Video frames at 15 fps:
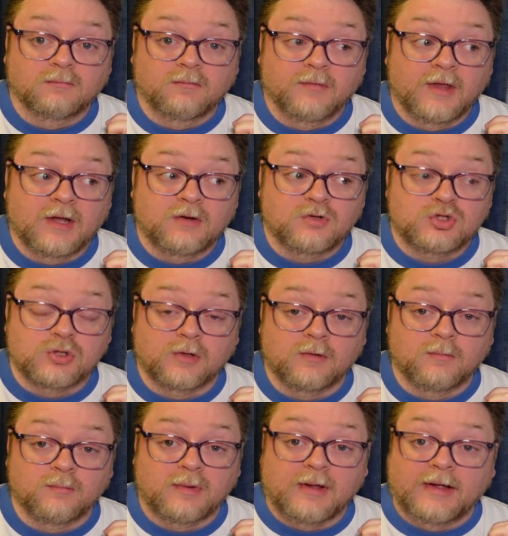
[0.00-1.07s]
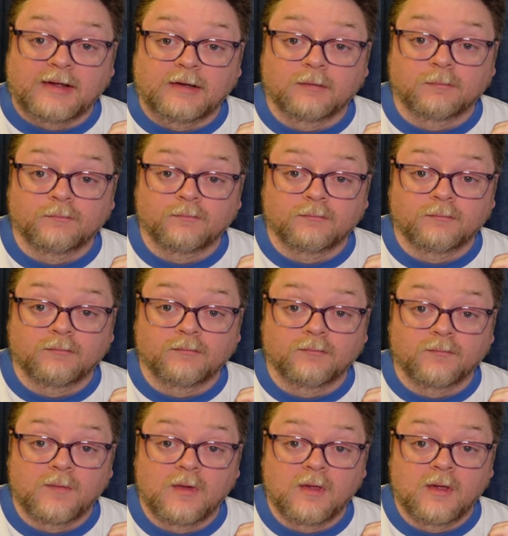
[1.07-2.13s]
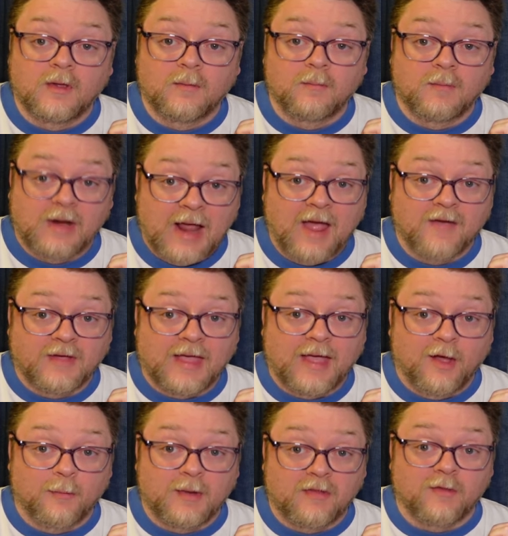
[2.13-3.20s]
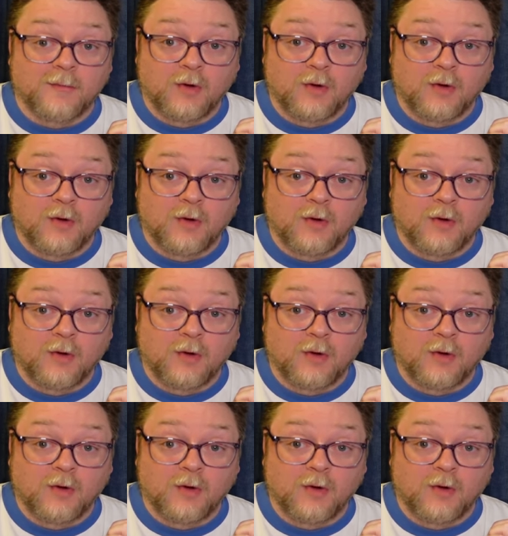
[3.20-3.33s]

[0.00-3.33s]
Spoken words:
that shouldn't be. But having Al be the